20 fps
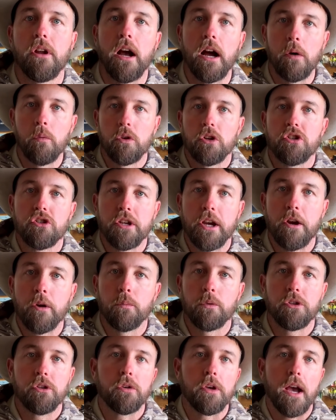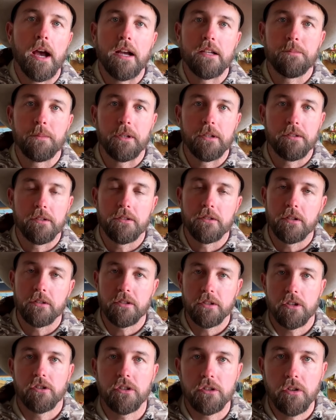I want to share them with you guys because it's
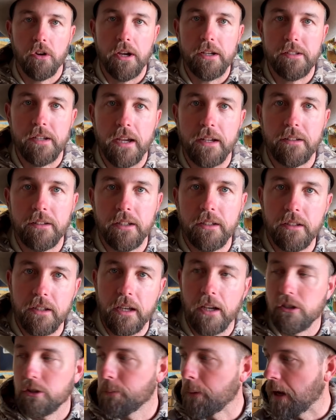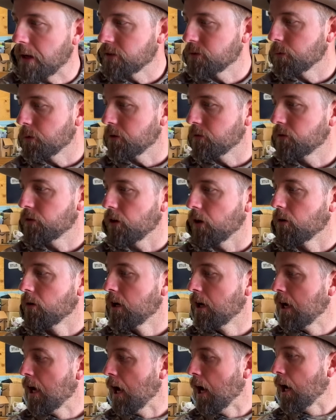such a great technique to catch bass with. So,
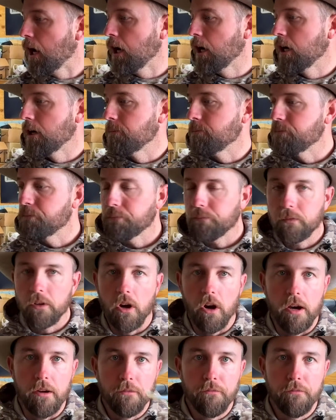all right.